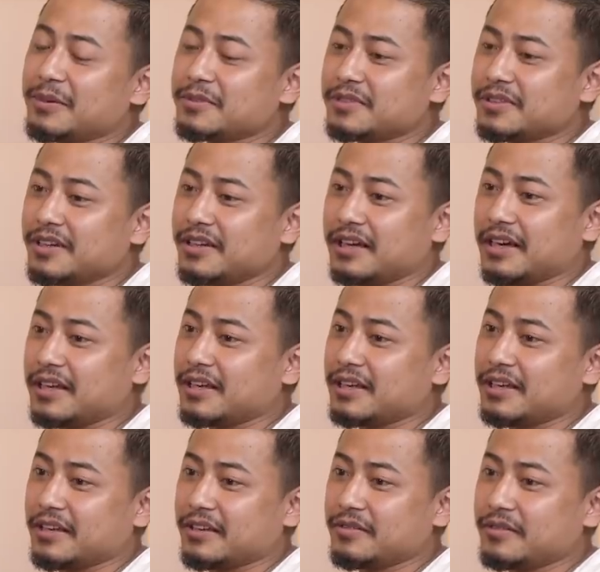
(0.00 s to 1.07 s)
it comes to
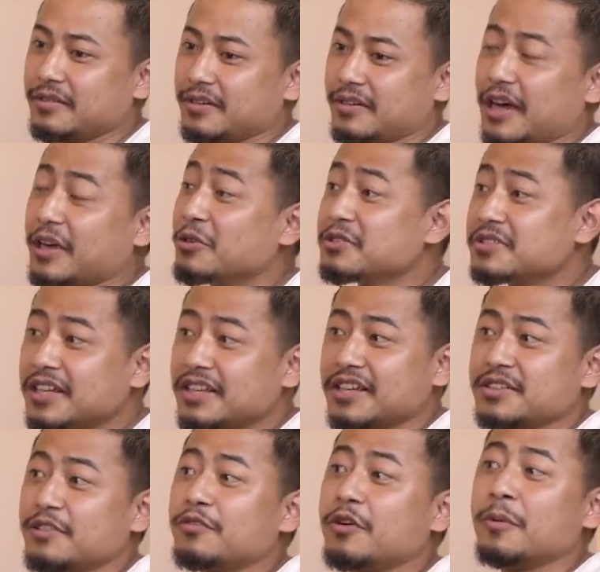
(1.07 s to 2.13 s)
Ghana, like I use
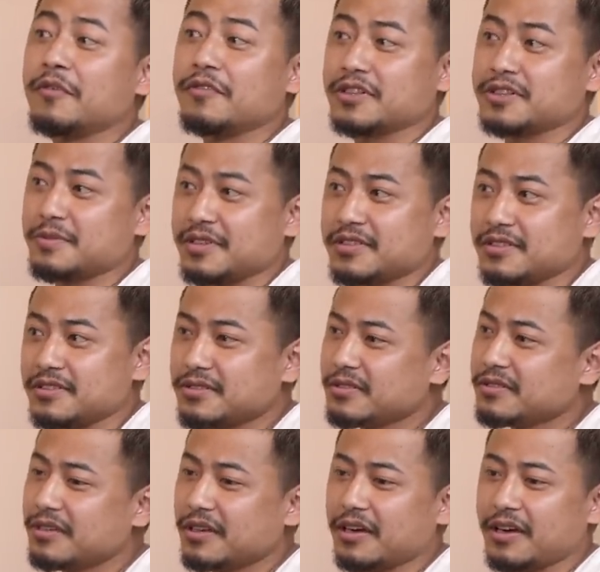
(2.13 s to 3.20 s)
that as a form of expression.
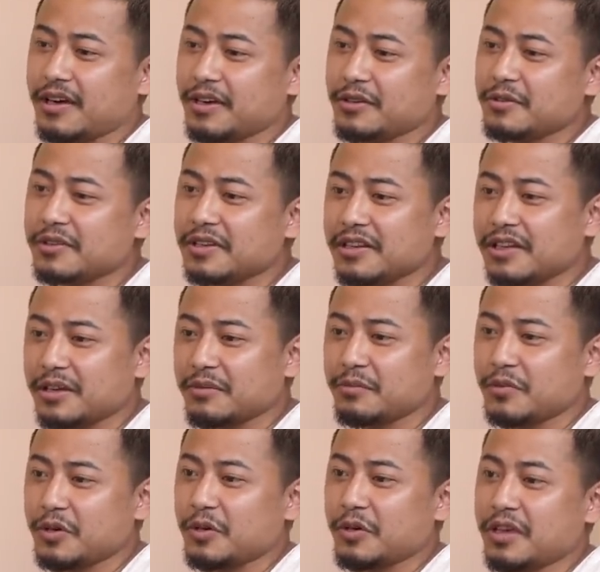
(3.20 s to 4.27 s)
So I don't think like
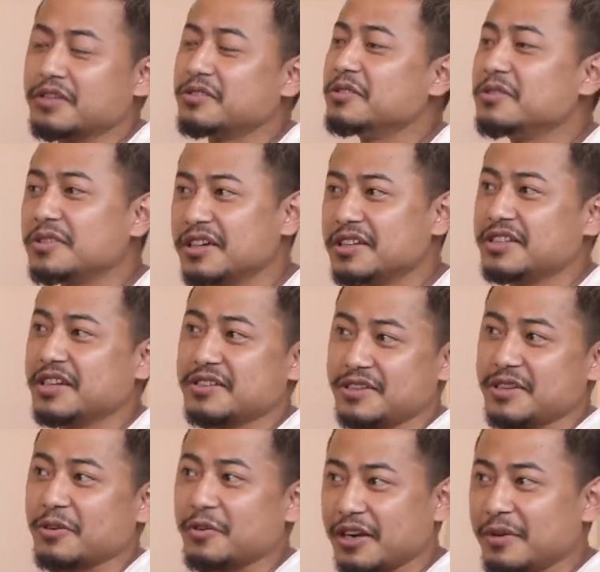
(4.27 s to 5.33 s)
exchanging in
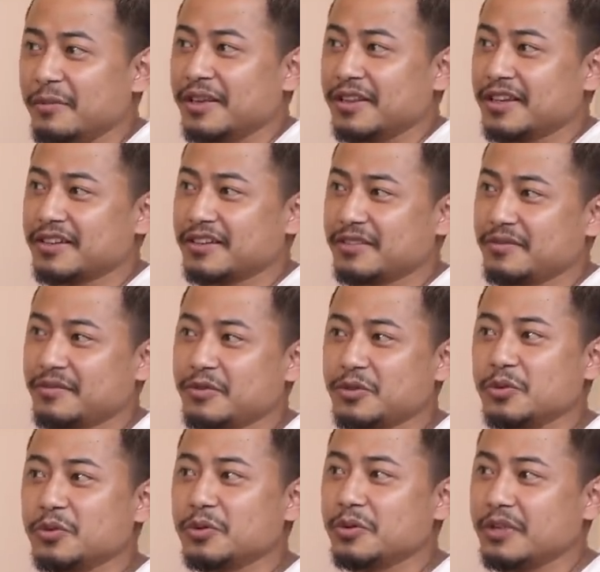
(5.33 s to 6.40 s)
judge na kule
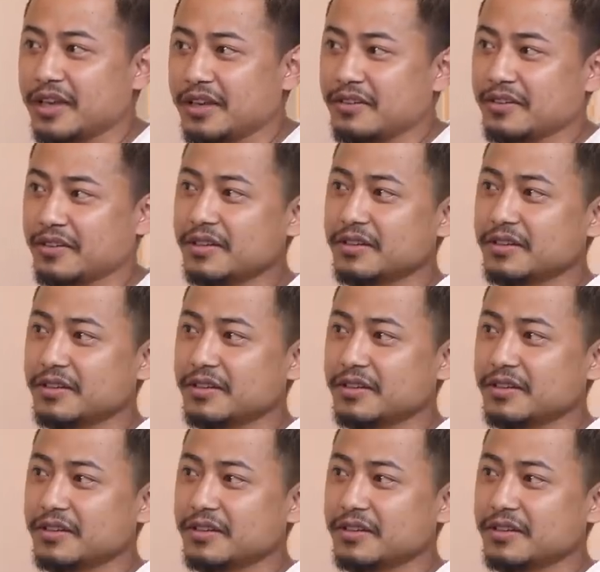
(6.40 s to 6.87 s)
balna.